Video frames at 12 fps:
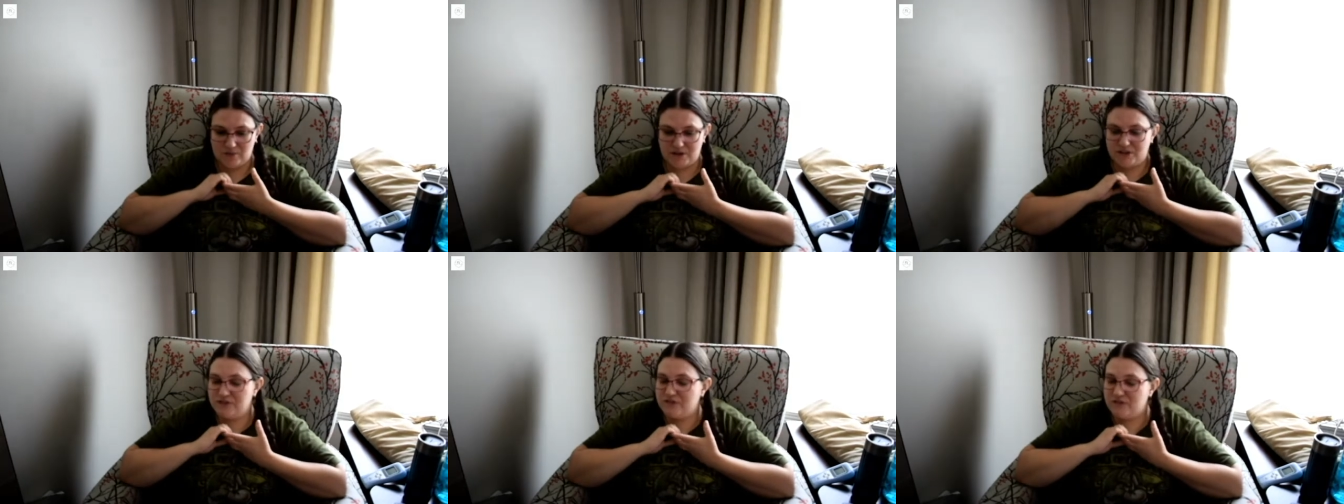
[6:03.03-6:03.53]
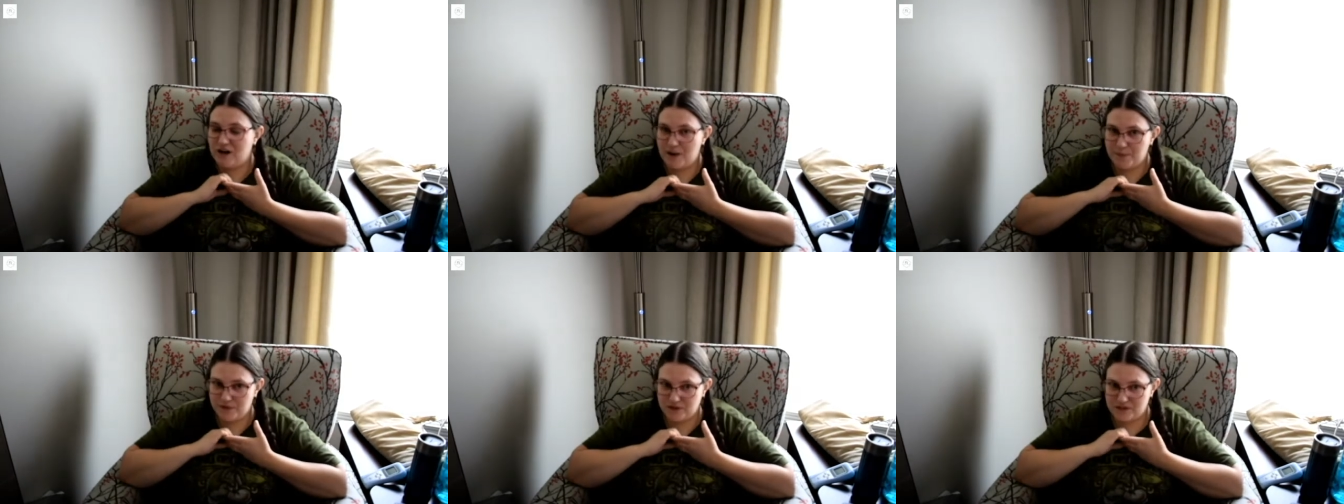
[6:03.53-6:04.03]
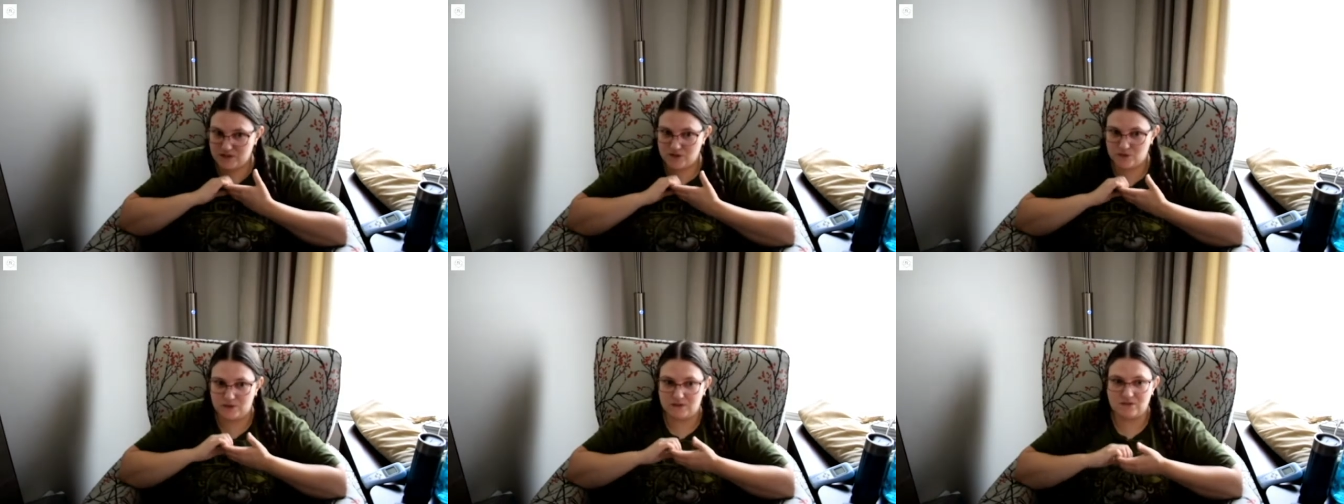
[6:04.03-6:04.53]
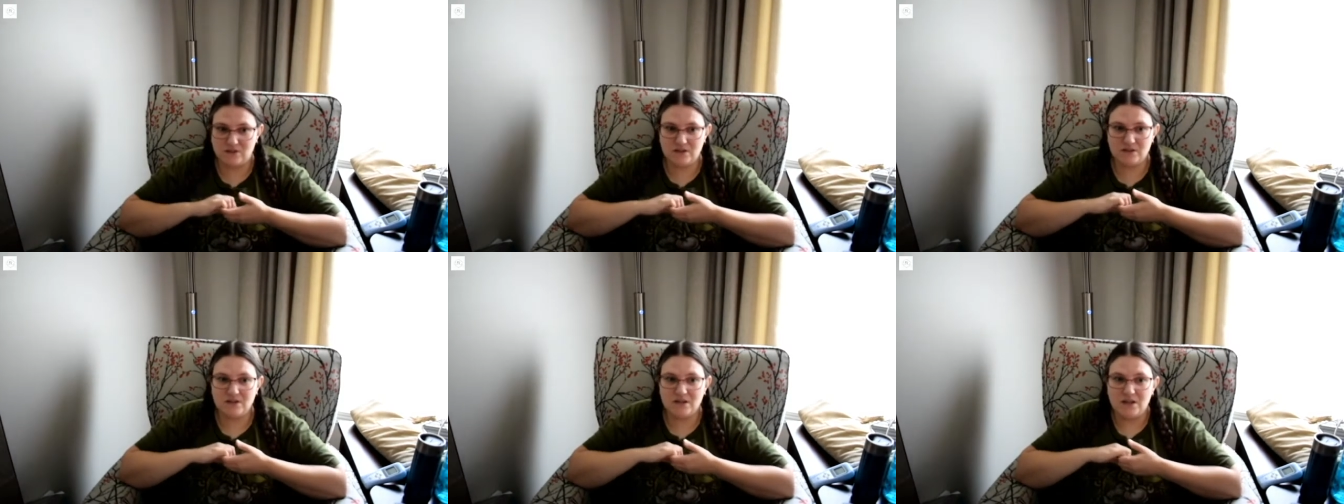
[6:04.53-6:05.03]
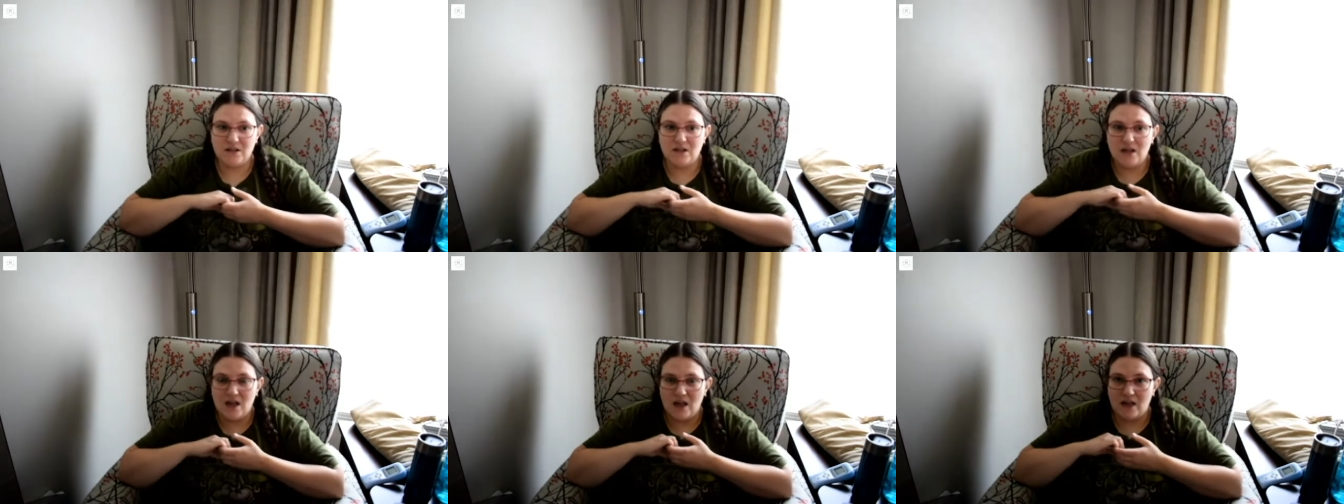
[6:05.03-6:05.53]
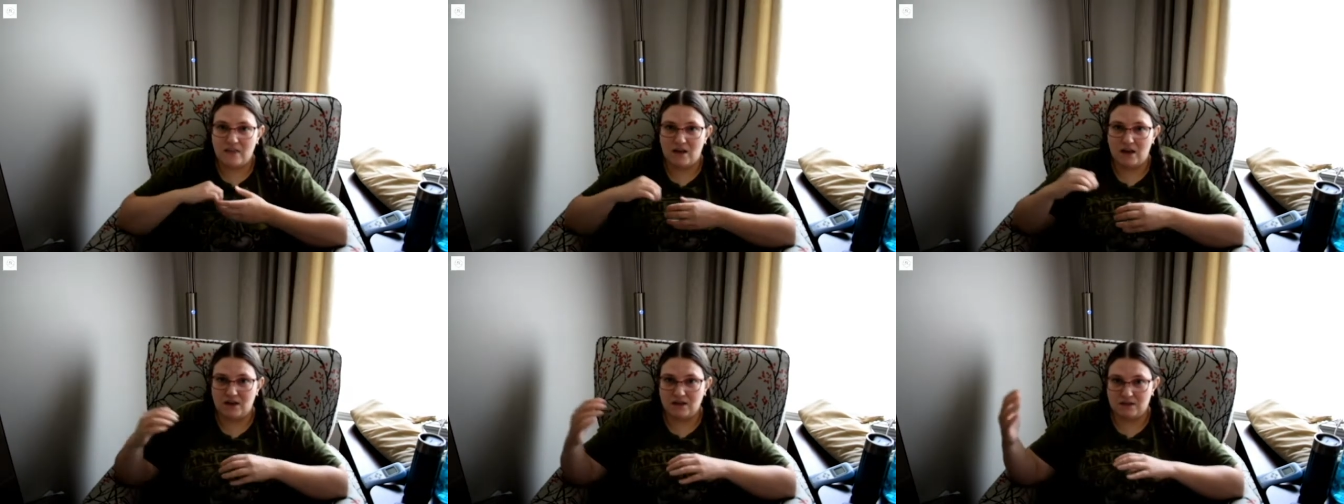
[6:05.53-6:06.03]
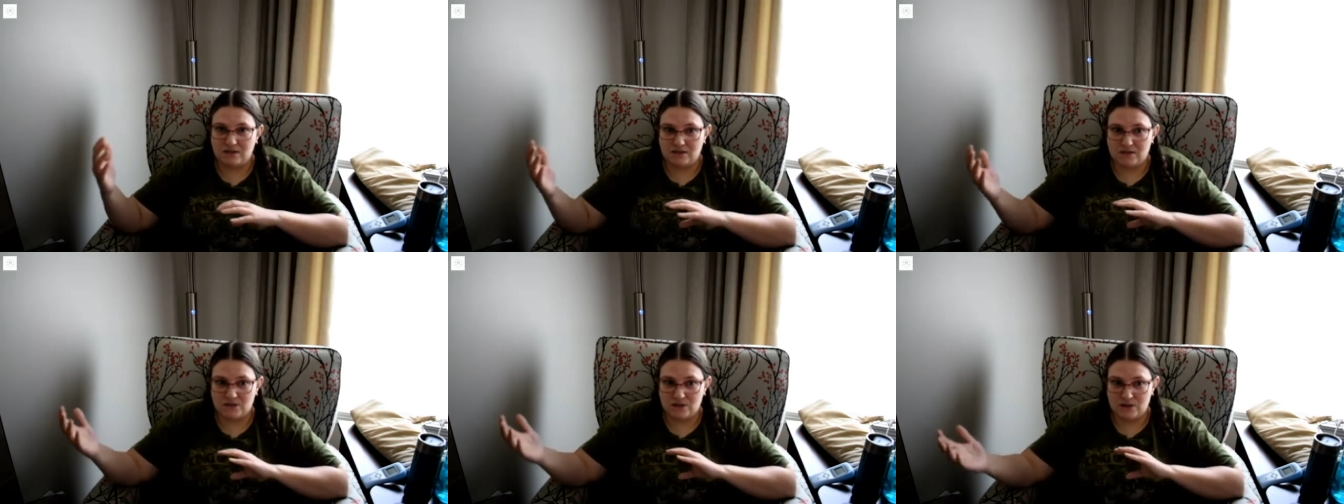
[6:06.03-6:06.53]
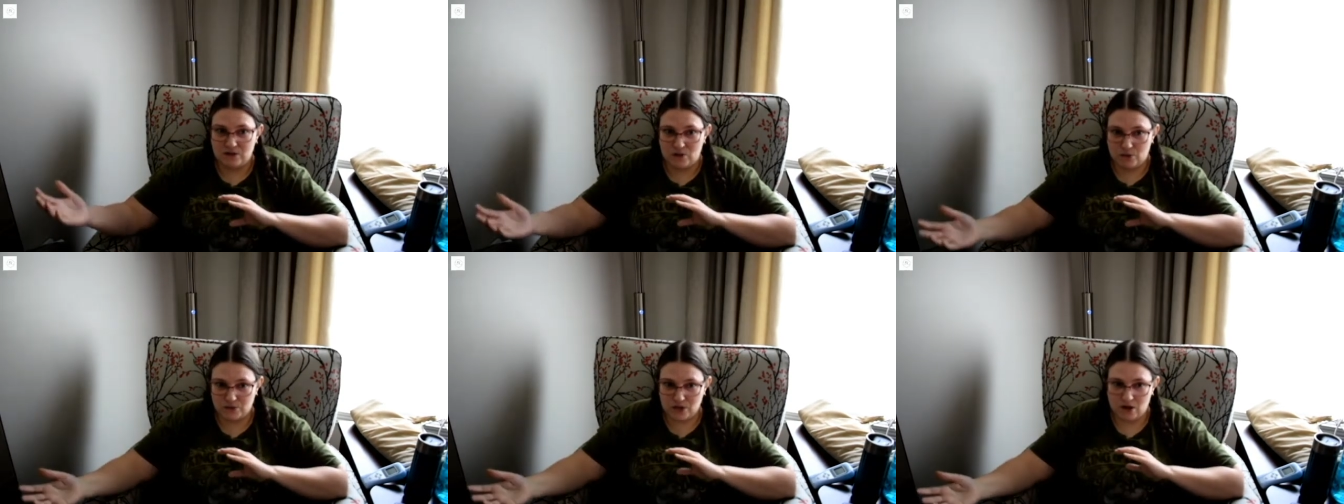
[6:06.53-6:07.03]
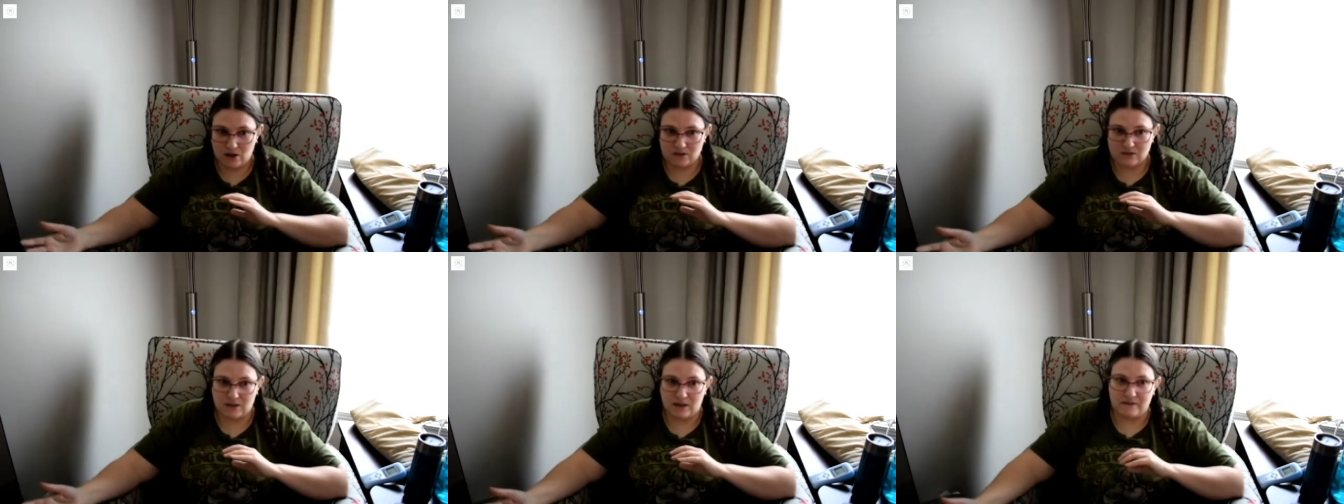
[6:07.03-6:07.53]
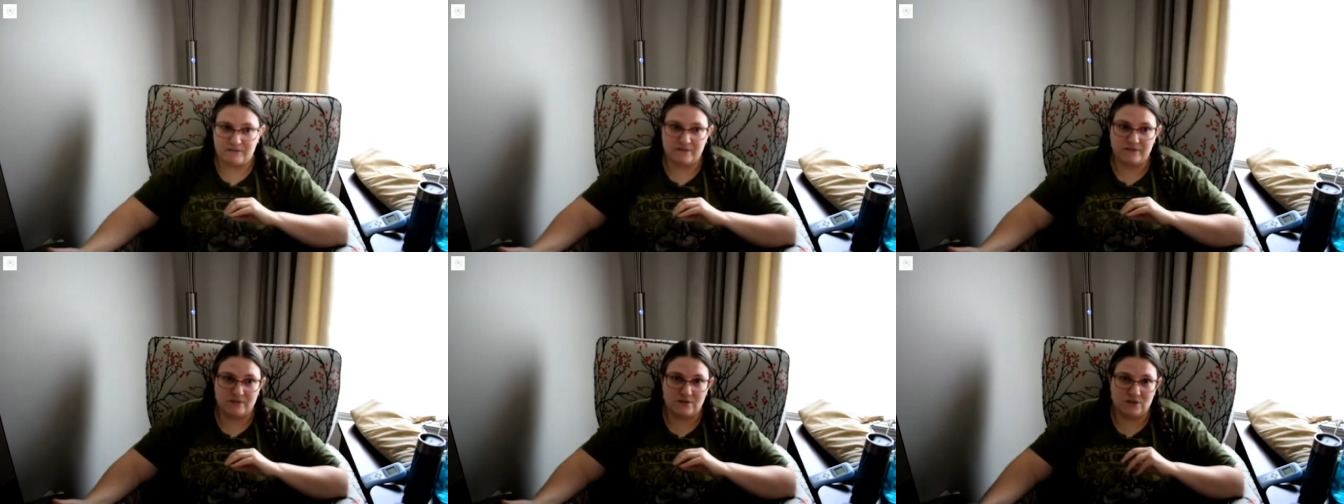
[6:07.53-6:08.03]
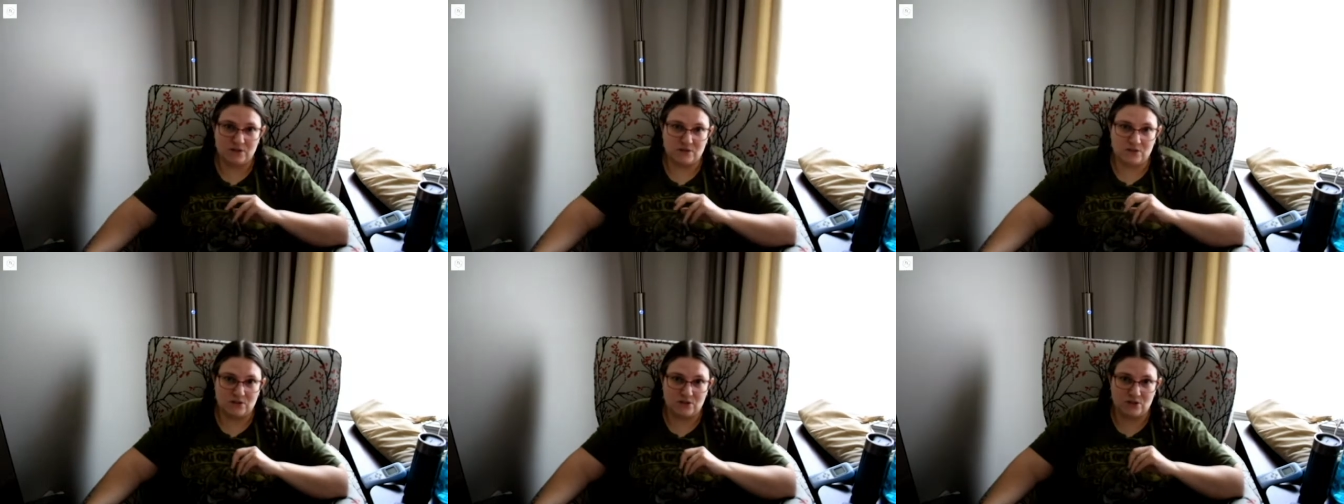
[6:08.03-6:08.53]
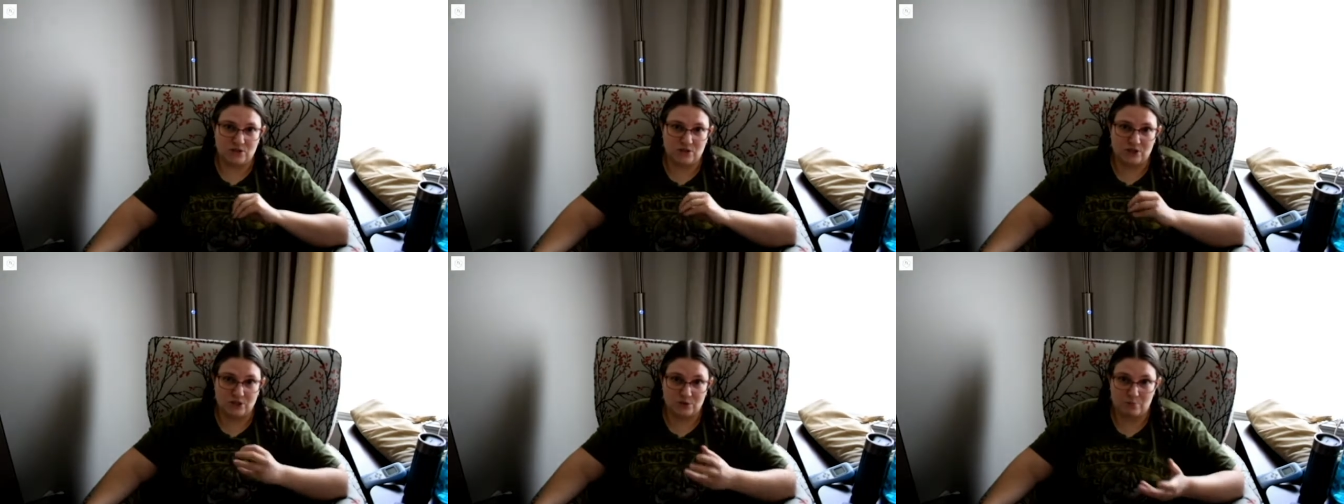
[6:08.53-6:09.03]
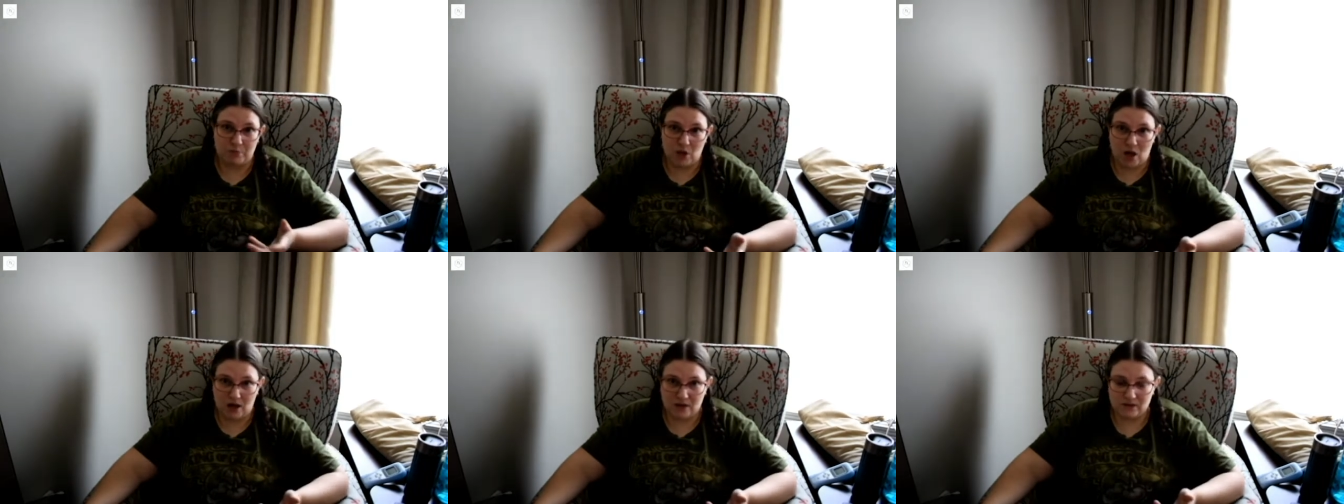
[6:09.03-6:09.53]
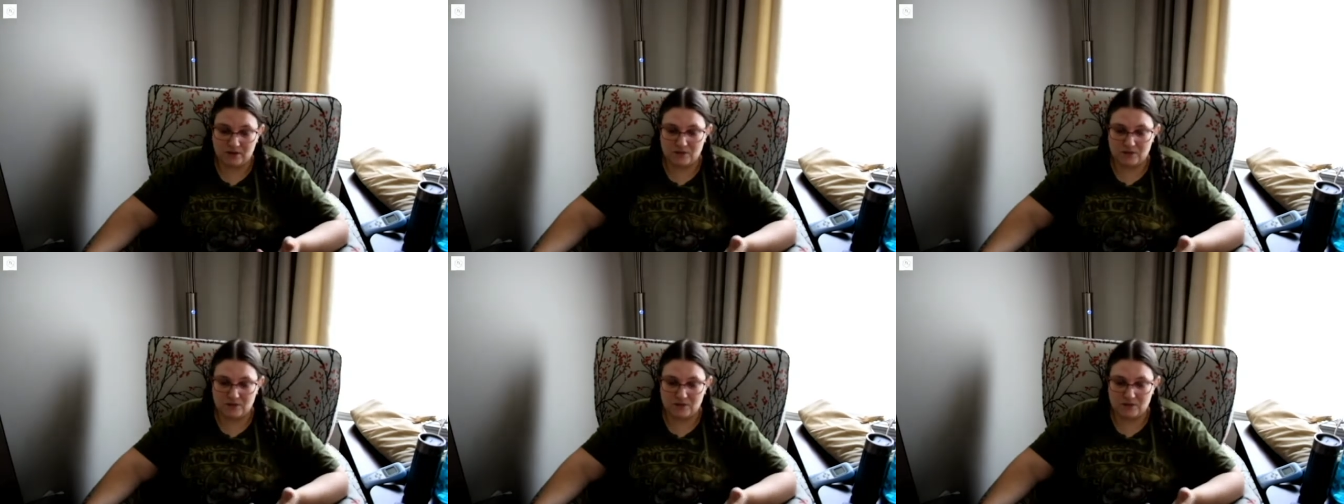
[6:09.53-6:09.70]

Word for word: a bunch of crap or essential oils in it, and that is the No Tox Life Dish Block.